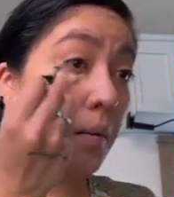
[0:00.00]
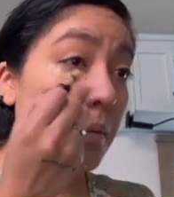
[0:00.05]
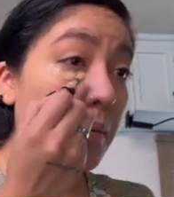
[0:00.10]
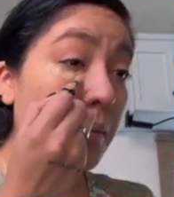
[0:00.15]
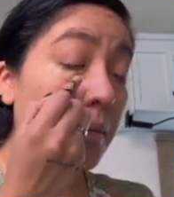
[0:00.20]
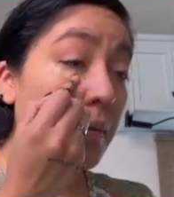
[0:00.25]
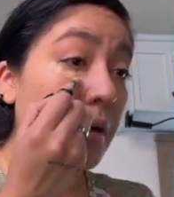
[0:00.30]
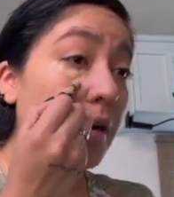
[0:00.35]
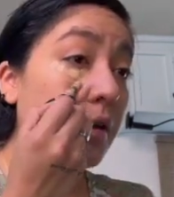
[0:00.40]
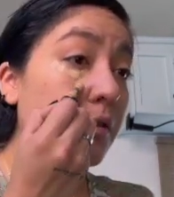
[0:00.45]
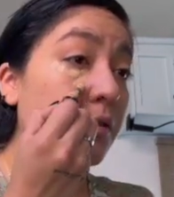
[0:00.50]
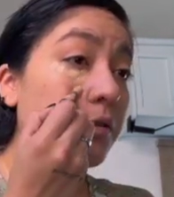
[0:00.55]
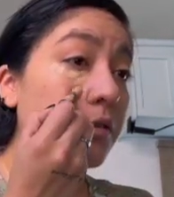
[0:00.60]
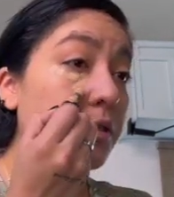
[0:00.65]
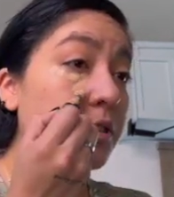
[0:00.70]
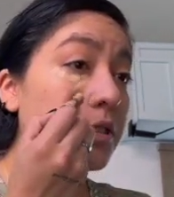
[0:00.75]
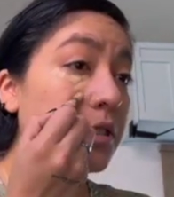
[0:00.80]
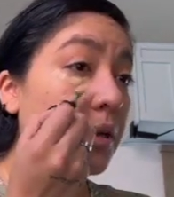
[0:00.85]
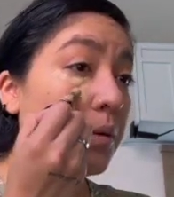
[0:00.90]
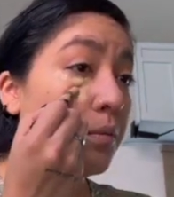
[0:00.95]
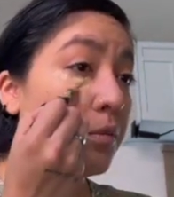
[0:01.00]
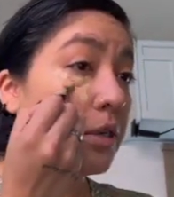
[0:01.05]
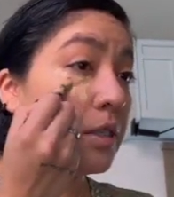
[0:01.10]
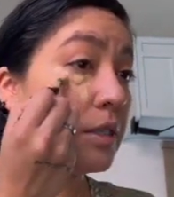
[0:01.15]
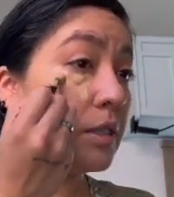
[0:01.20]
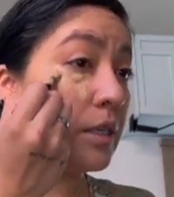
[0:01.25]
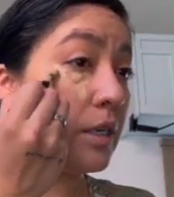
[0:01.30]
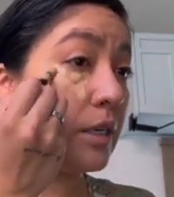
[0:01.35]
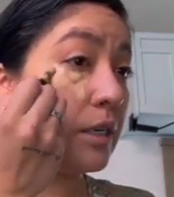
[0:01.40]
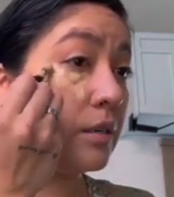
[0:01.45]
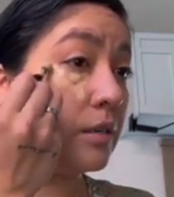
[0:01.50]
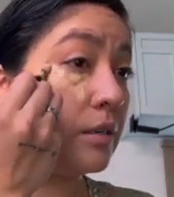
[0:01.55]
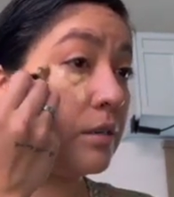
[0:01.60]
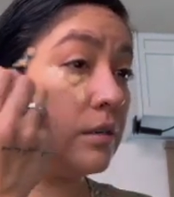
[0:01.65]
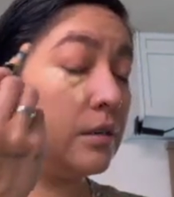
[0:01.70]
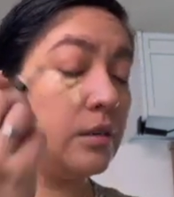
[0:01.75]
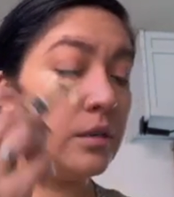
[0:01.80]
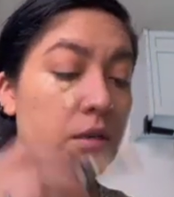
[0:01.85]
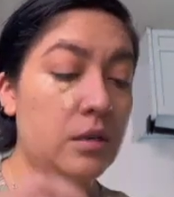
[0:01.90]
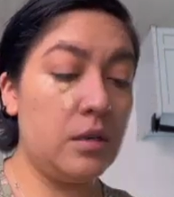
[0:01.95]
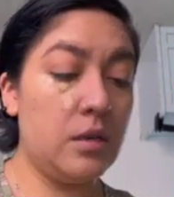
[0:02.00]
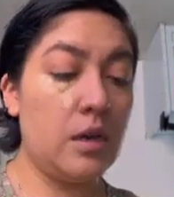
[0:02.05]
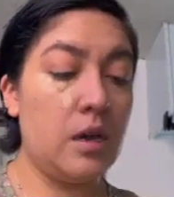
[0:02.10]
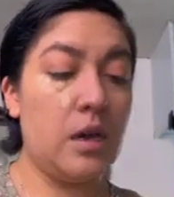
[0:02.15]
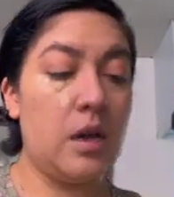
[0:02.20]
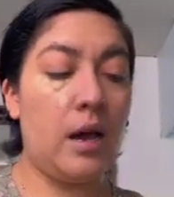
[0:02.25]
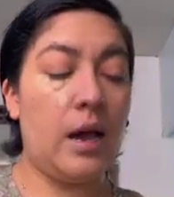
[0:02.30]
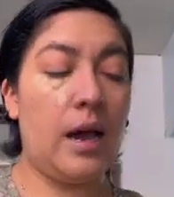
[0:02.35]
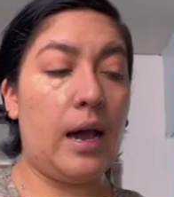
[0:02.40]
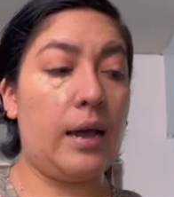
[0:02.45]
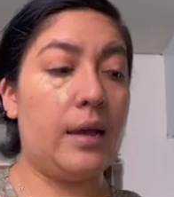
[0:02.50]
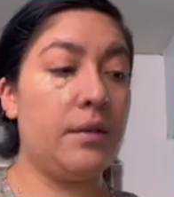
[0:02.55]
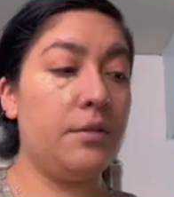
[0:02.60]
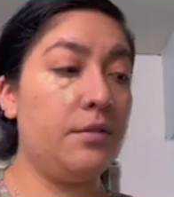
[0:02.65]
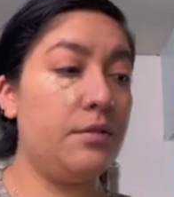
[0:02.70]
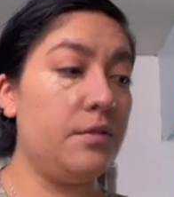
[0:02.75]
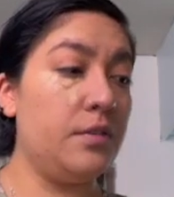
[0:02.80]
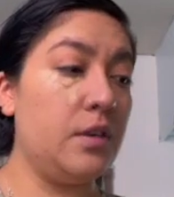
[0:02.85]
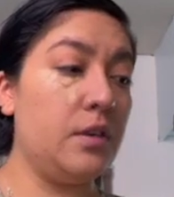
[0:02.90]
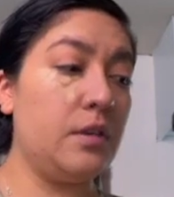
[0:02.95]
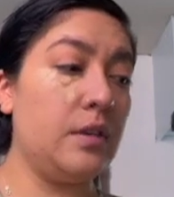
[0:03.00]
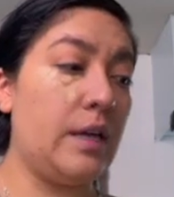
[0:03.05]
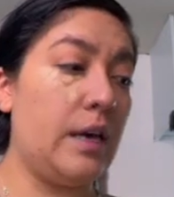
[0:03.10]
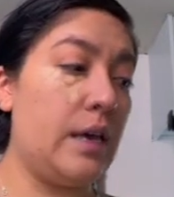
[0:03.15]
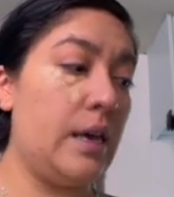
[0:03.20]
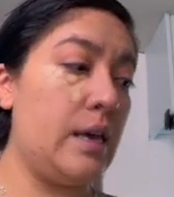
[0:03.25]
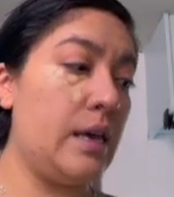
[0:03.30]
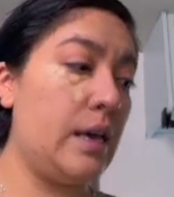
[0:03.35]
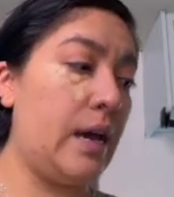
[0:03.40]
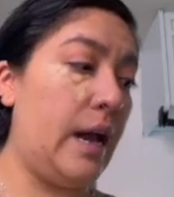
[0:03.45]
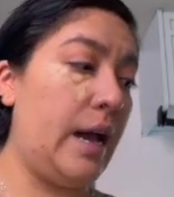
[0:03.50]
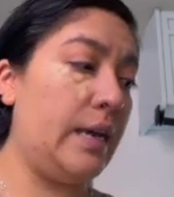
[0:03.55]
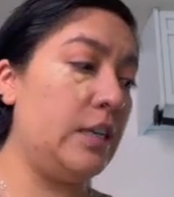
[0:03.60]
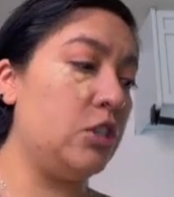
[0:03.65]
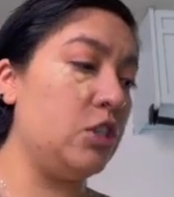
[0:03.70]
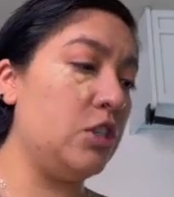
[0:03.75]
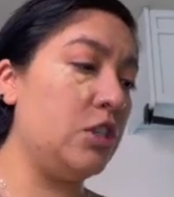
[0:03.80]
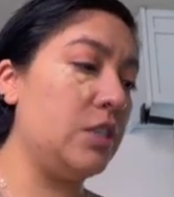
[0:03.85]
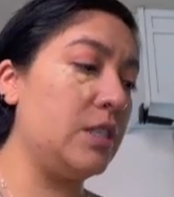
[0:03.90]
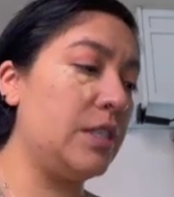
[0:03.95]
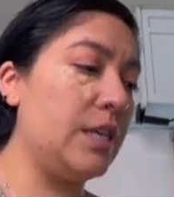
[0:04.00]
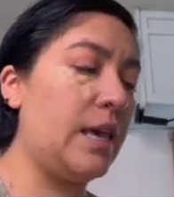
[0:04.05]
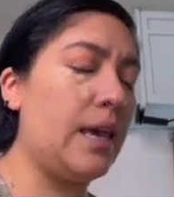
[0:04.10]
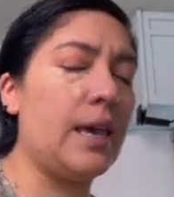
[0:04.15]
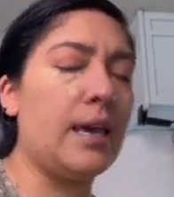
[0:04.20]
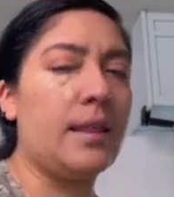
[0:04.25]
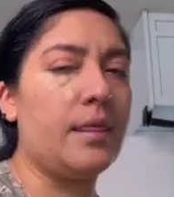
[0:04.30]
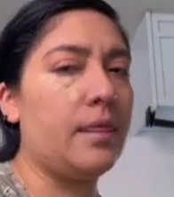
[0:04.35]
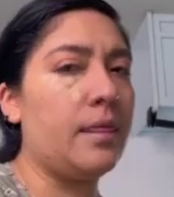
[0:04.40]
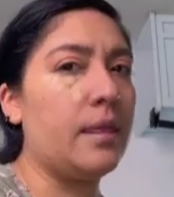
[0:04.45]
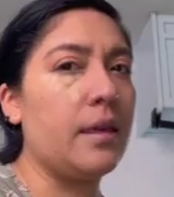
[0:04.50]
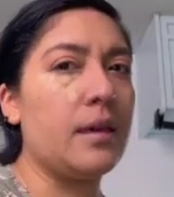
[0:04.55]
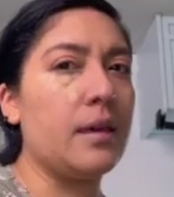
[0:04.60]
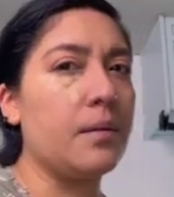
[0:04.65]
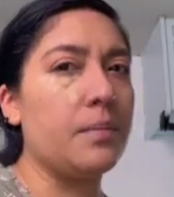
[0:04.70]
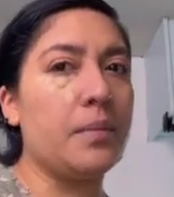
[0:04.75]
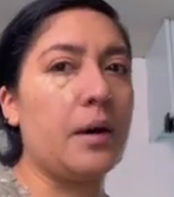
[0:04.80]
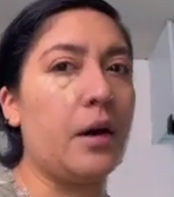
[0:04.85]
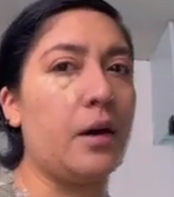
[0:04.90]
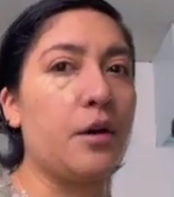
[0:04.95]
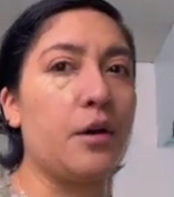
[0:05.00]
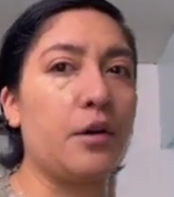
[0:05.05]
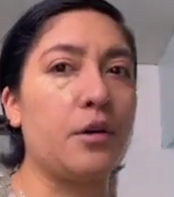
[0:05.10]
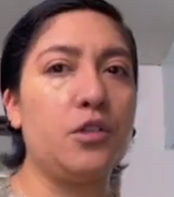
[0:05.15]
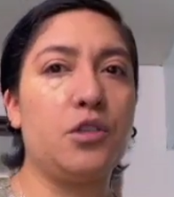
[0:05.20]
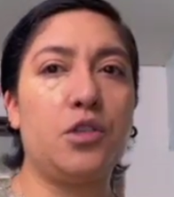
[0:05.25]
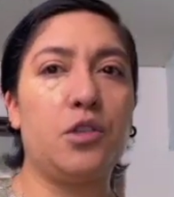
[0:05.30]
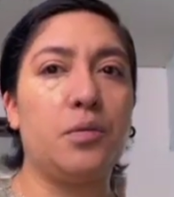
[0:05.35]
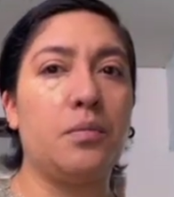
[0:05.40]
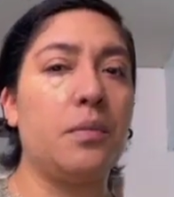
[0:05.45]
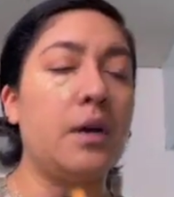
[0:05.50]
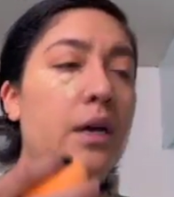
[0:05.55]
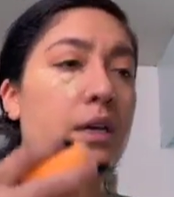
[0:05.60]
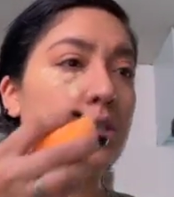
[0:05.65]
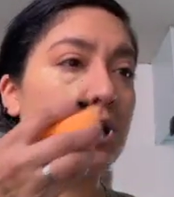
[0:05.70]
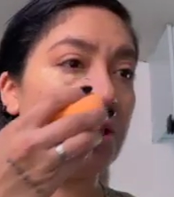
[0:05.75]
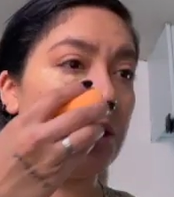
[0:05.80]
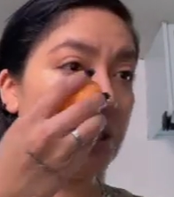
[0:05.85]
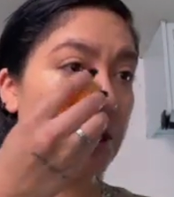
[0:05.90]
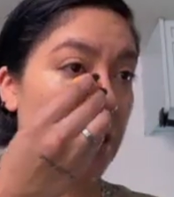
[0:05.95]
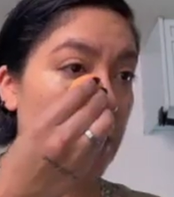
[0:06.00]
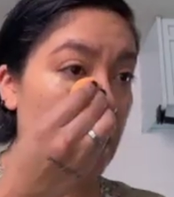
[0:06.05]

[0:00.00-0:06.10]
But for some reason, I feel like I just can't think about her too much.